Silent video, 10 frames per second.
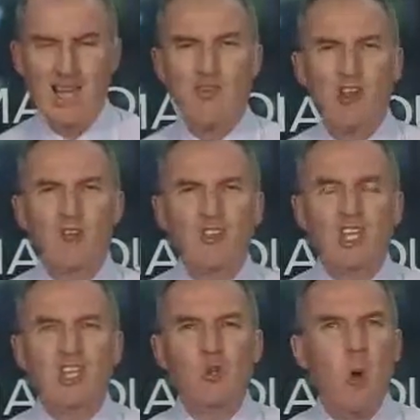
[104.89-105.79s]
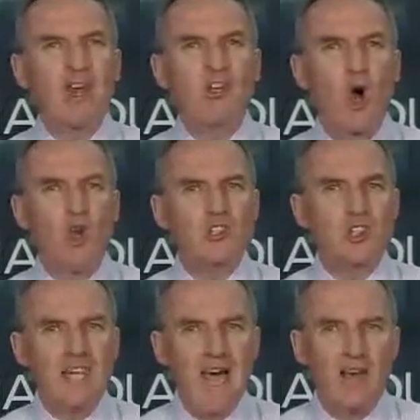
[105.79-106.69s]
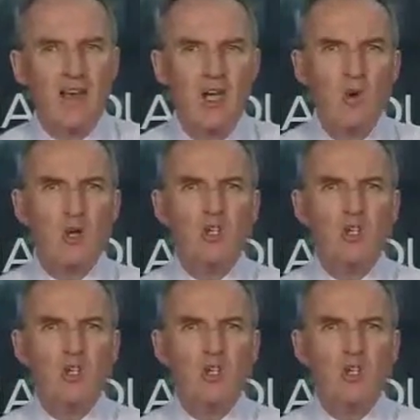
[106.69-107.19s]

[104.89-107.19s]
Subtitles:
the region of $61 a tonne,